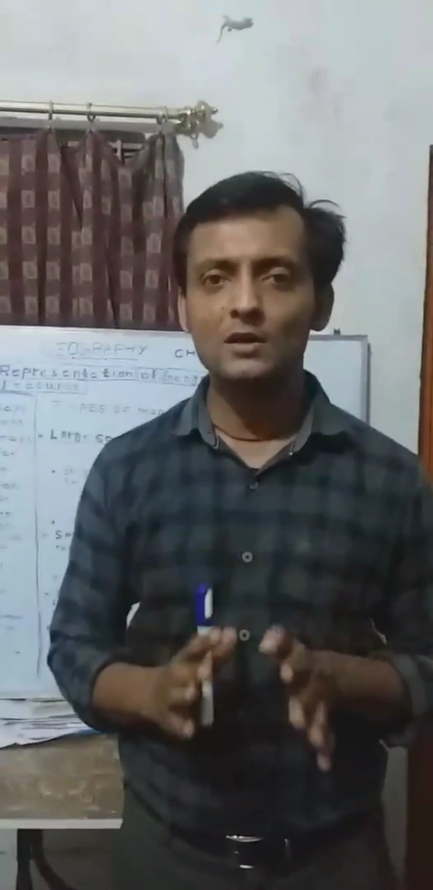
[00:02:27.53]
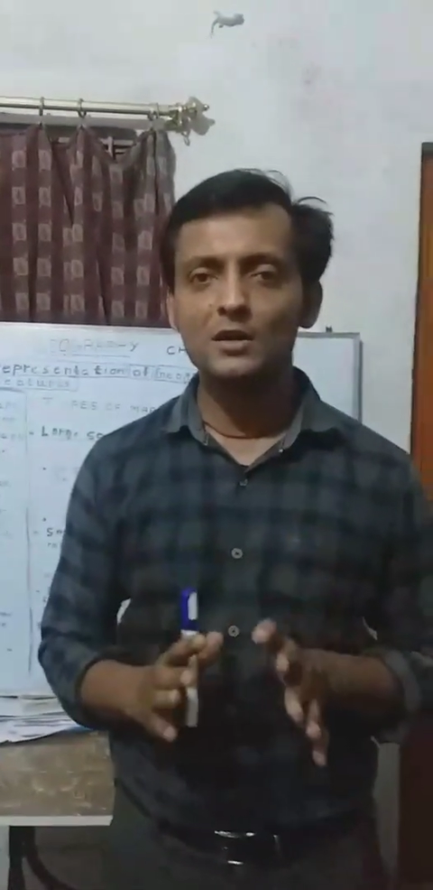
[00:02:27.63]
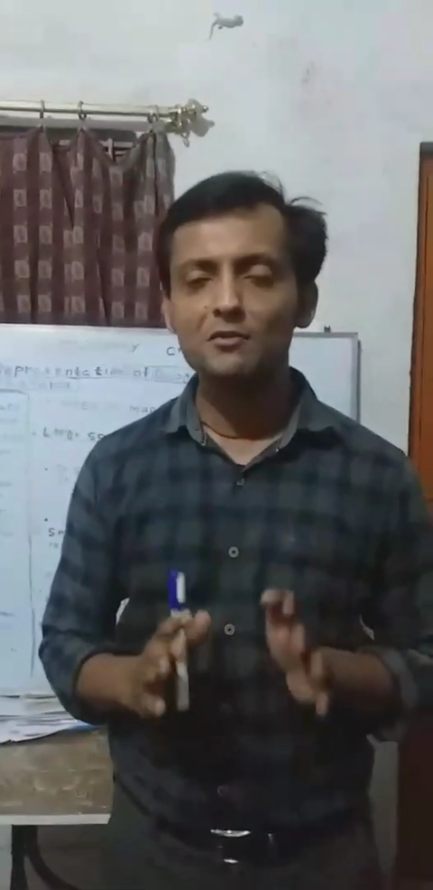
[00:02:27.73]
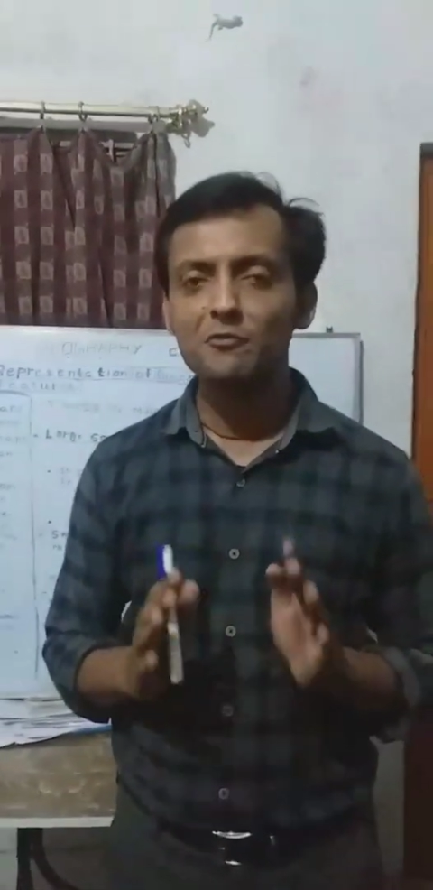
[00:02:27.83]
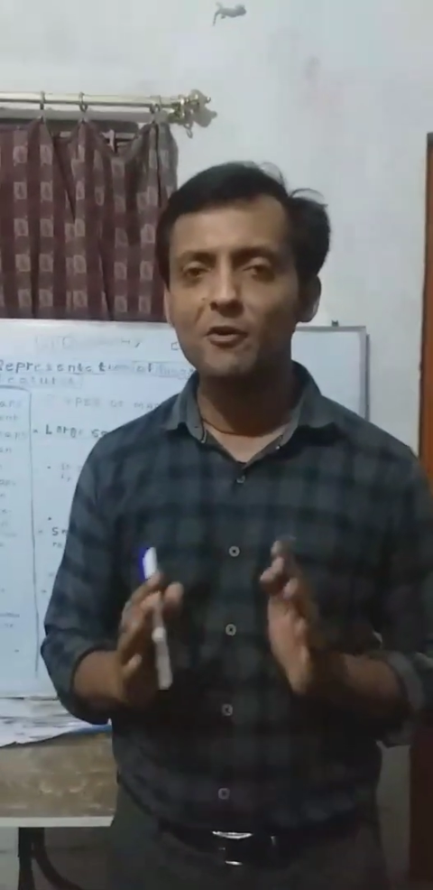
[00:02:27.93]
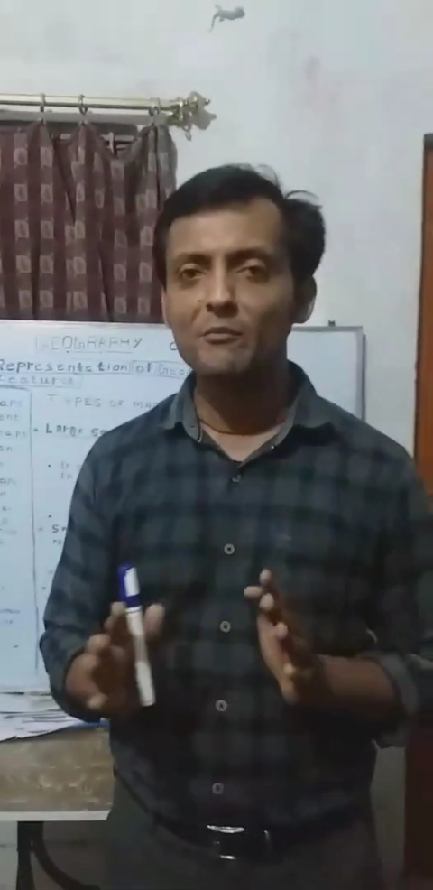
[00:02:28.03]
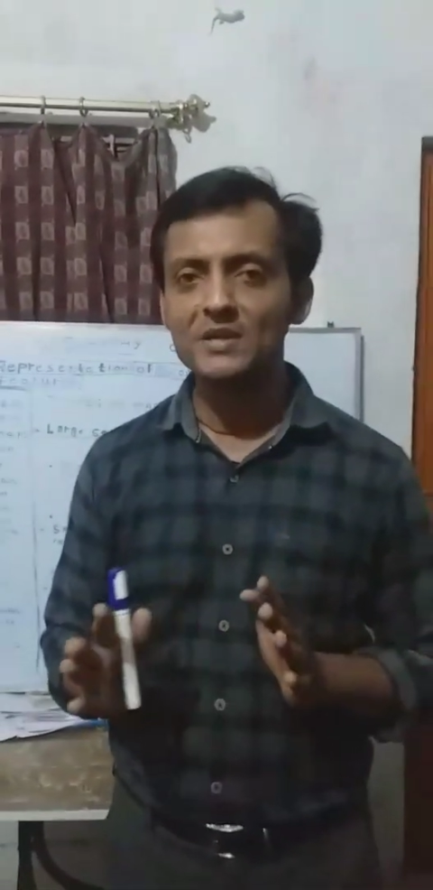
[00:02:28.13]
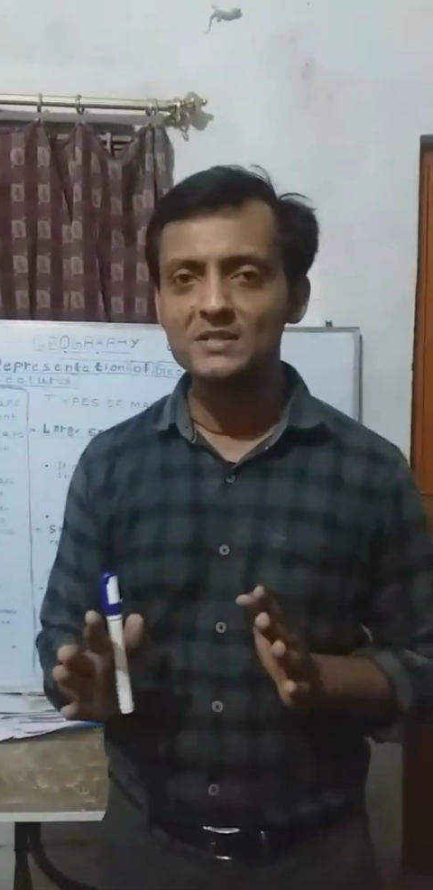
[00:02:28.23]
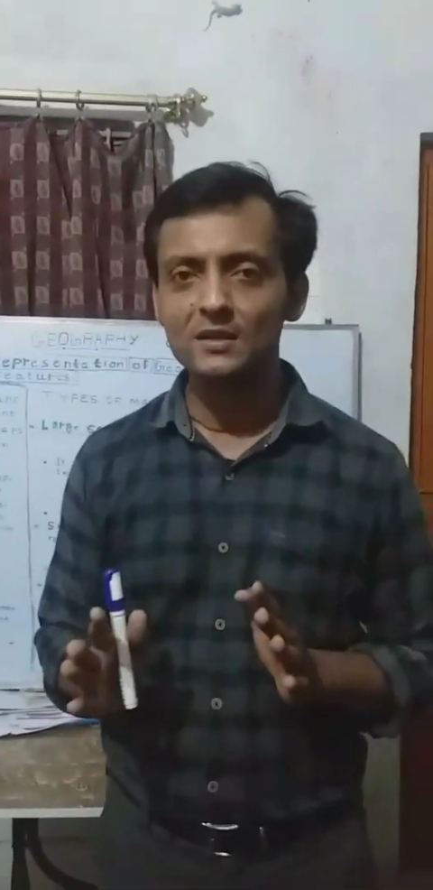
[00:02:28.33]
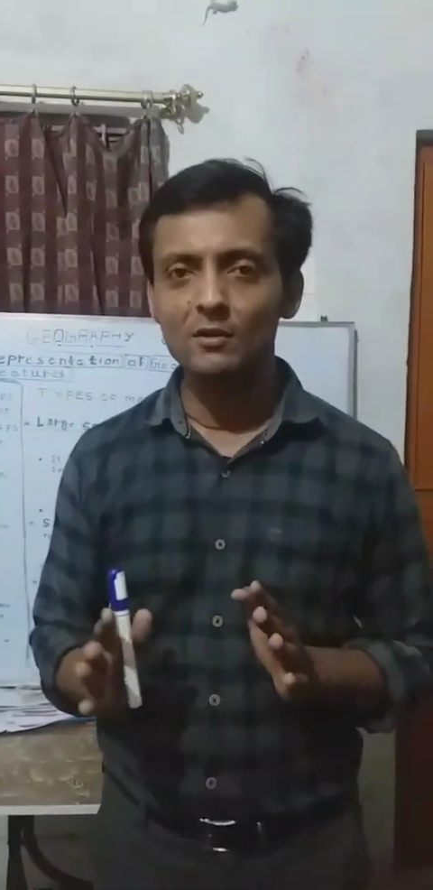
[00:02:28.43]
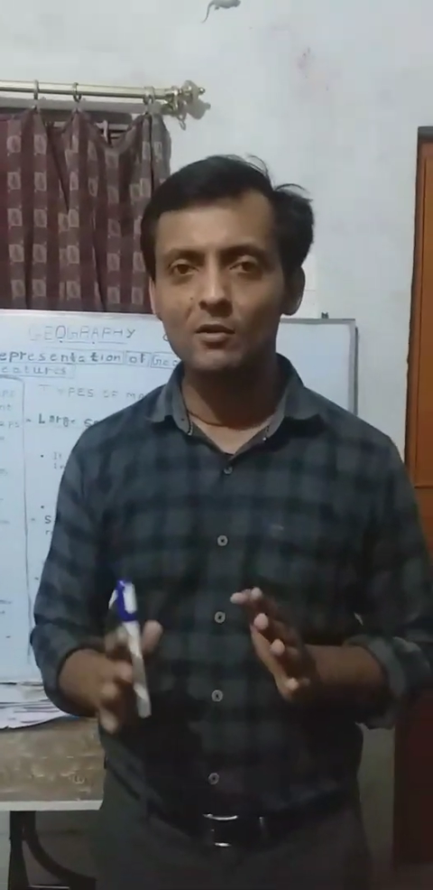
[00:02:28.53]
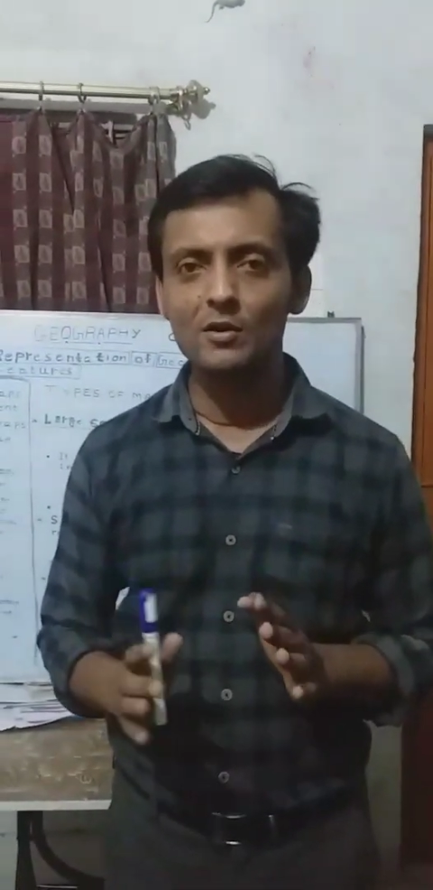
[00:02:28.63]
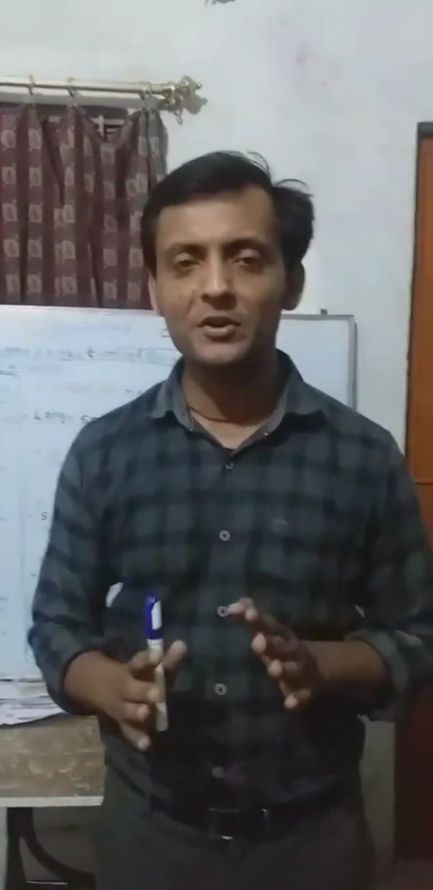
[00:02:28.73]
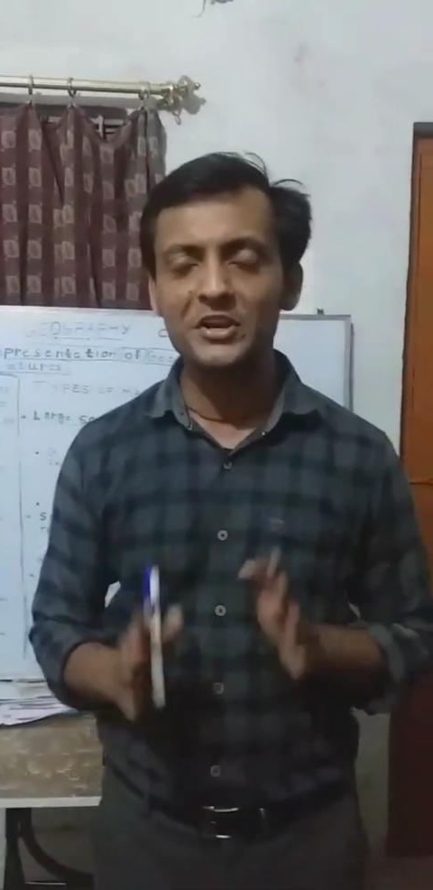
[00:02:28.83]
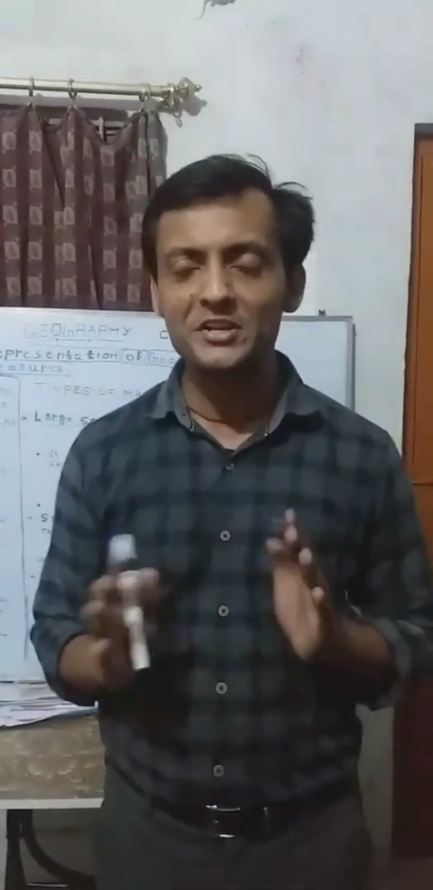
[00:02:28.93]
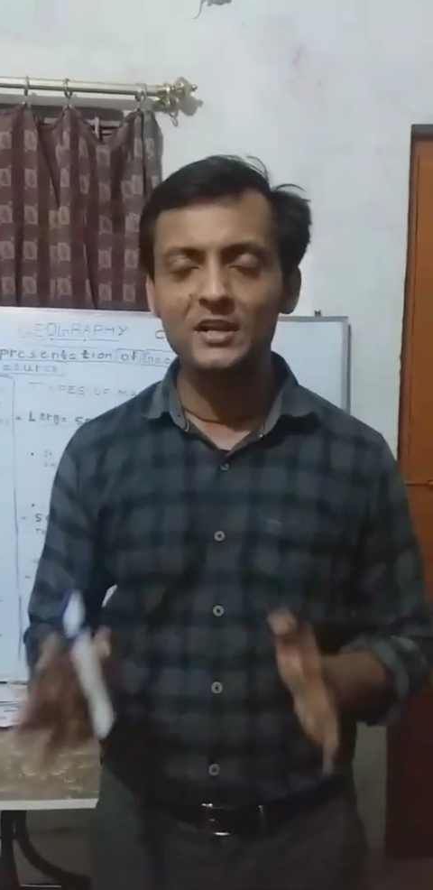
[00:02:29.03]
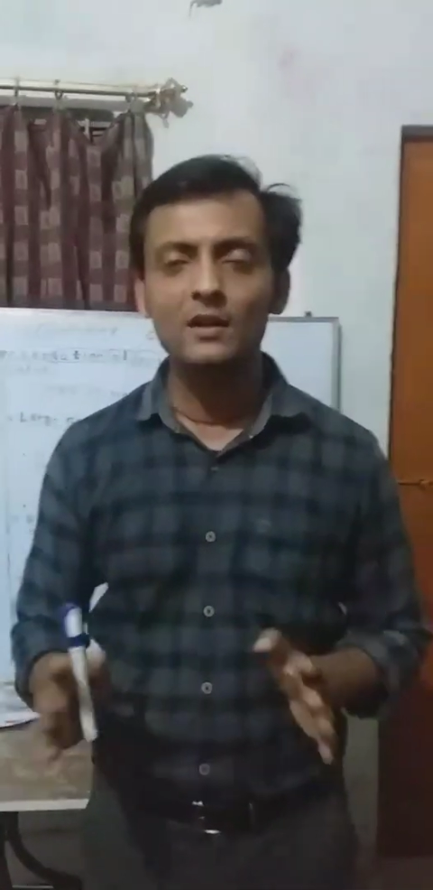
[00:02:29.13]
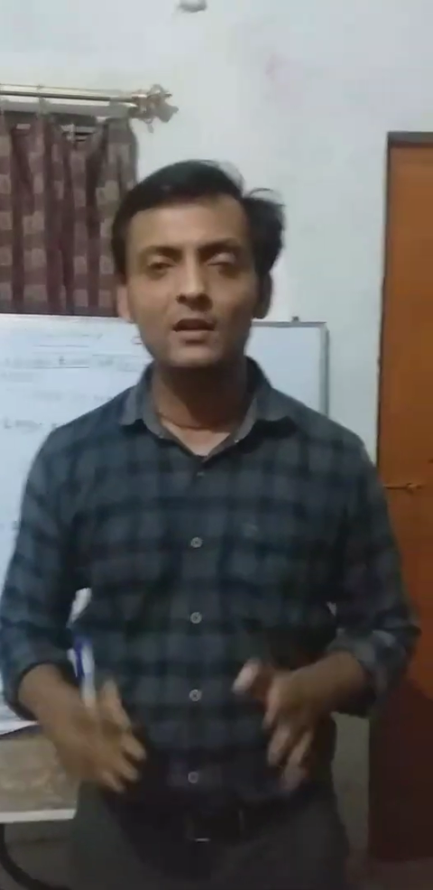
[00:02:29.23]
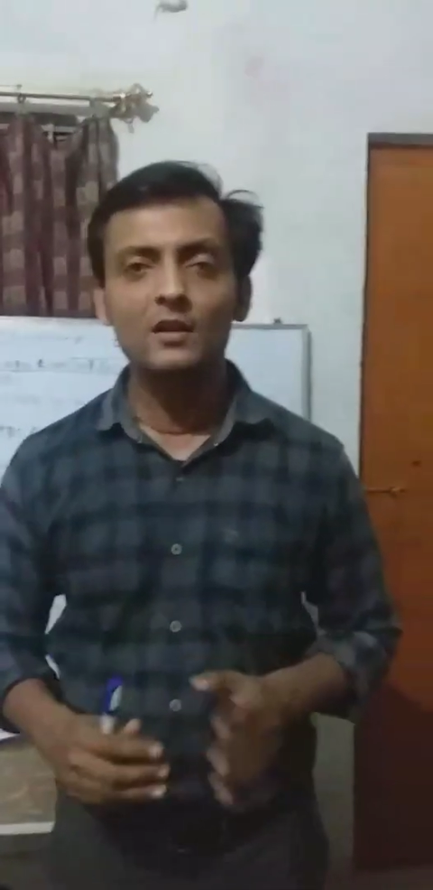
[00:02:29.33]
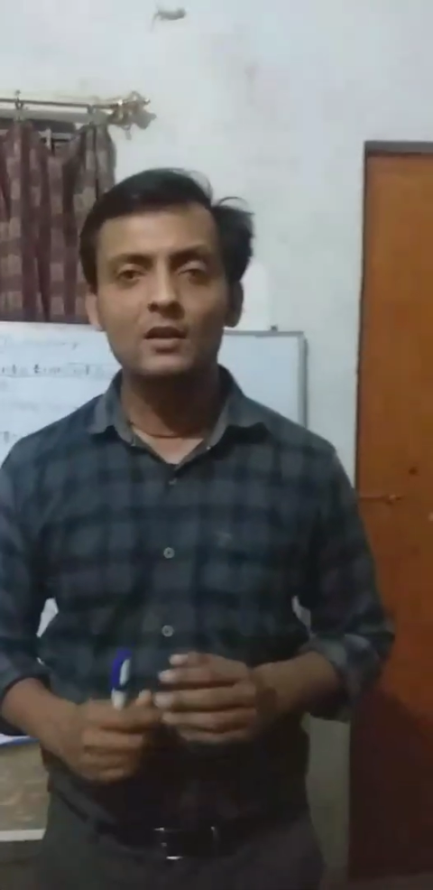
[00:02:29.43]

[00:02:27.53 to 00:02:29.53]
information or detail,